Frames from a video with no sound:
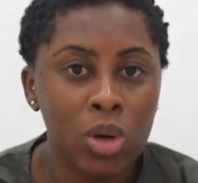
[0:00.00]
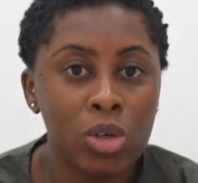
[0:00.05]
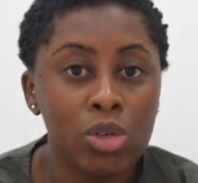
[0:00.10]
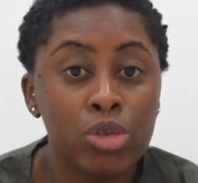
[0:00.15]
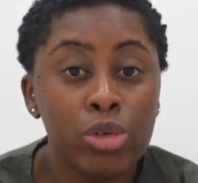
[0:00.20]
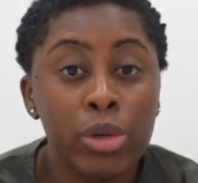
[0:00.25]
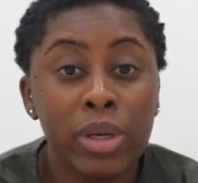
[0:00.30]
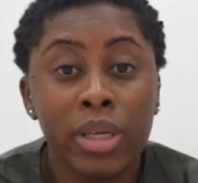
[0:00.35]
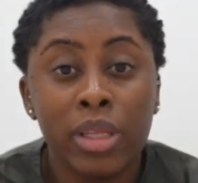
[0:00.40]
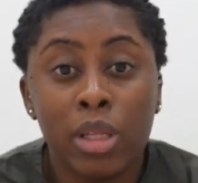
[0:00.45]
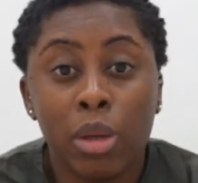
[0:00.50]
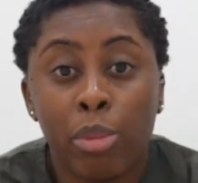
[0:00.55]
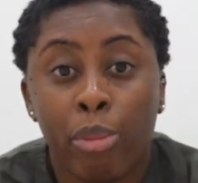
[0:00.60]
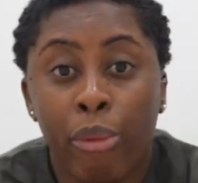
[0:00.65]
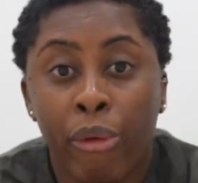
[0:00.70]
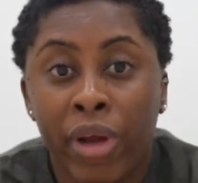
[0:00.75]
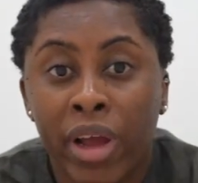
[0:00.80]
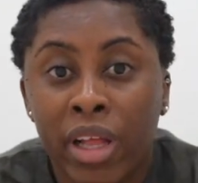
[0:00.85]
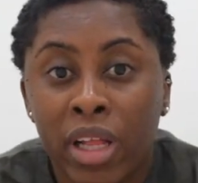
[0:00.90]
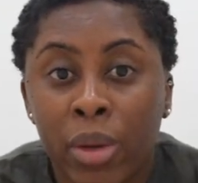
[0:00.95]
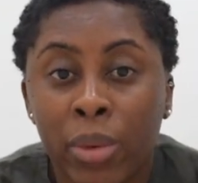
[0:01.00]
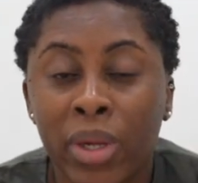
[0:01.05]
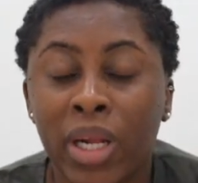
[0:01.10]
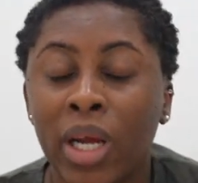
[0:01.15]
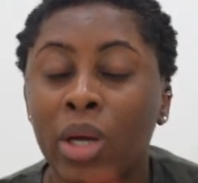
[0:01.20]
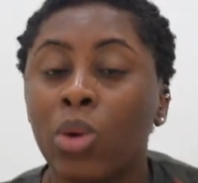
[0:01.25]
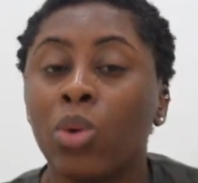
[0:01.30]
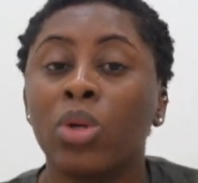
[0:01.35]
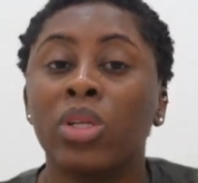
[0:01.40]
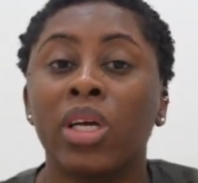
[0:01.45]
During the break, they were
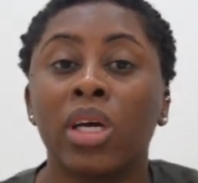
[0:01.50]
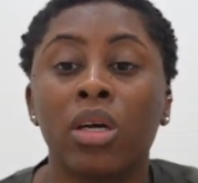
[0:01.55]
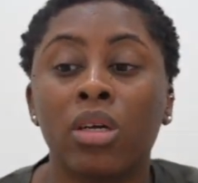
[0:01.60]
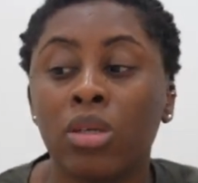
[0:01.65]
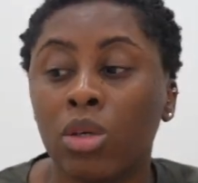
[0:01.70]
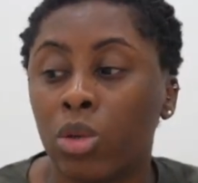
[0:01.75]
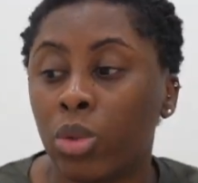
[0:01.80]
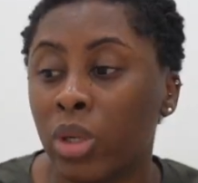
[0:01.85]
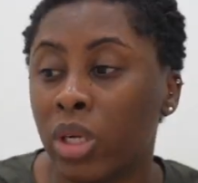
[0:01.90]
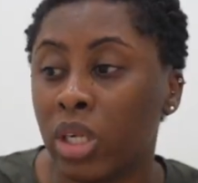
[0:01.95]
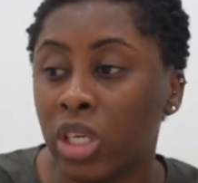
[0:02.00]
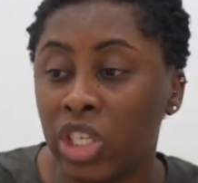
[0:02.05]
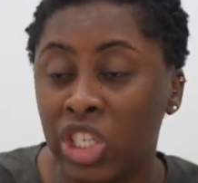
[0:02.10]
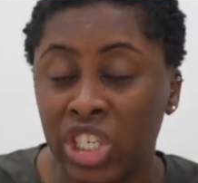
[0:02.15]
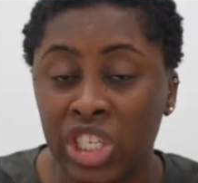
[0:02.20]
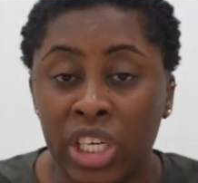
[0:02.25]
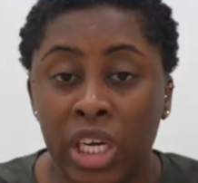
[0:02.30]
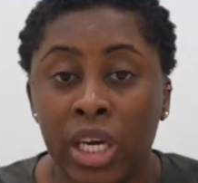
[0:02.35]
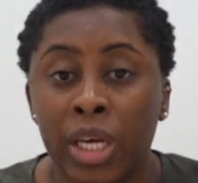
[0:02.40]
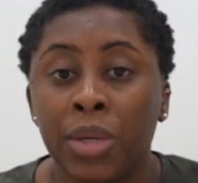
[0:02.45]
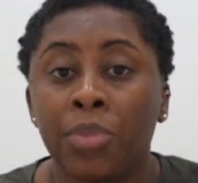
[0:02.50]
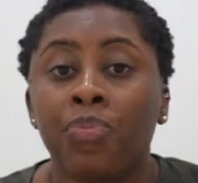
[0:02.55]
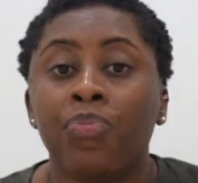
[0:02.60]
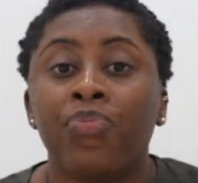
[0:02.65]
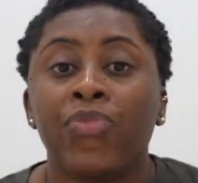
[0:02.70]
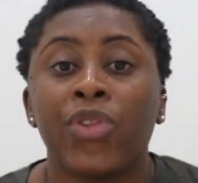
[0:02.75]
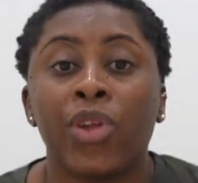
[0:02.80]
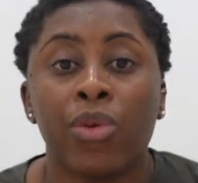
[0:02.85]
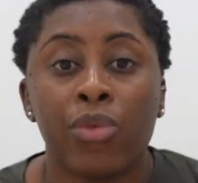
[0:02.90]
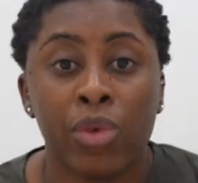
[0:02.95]
like, oh, they're gonna quickly share
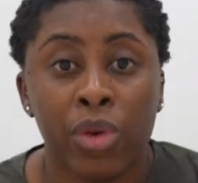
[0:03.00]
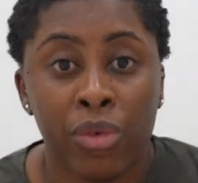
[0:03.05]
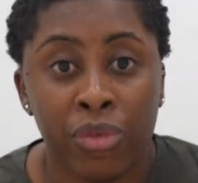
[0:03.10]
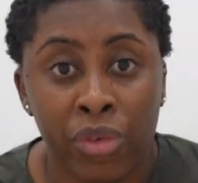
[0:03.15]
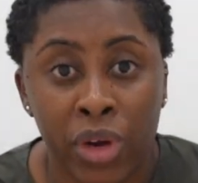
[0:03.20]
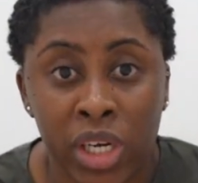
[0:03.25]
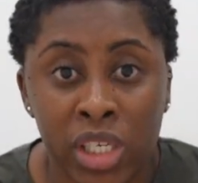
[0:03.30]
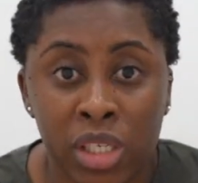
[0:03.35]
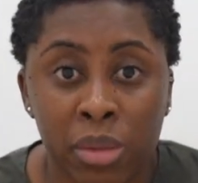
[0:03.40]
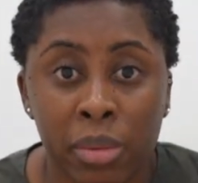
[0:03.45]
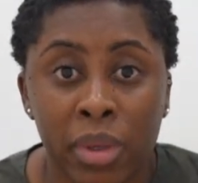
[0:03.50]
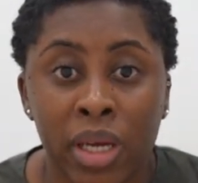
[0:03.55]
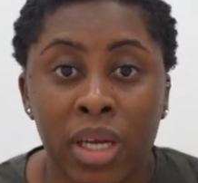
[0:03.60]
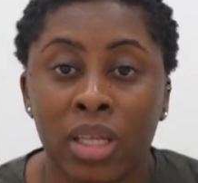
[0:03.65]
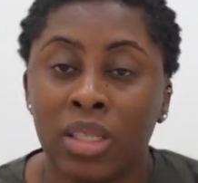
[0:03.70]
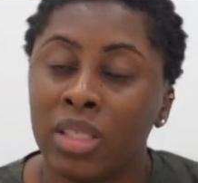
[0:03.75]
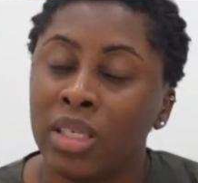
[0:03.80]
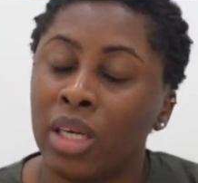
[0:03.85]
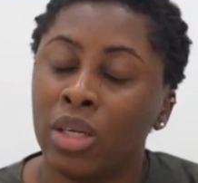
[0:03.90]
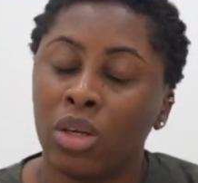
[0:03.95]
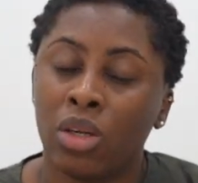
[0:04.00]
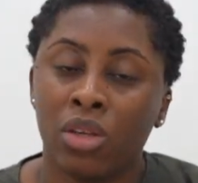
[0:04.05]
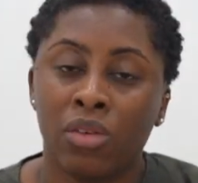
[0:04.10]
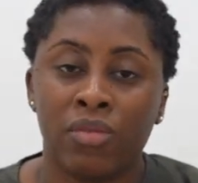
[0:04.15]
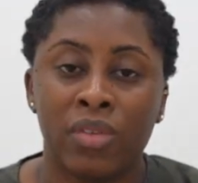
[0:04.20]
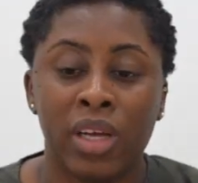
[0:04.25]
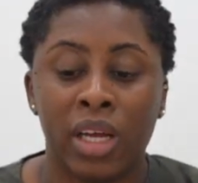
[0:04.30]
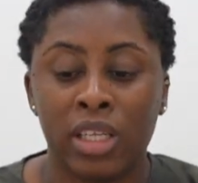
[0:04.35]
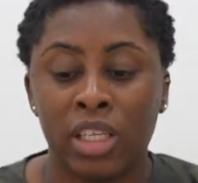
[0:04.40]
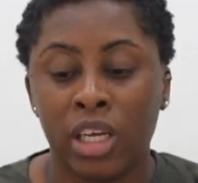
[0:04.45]
refreshments and all
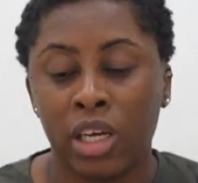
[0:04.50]
of that.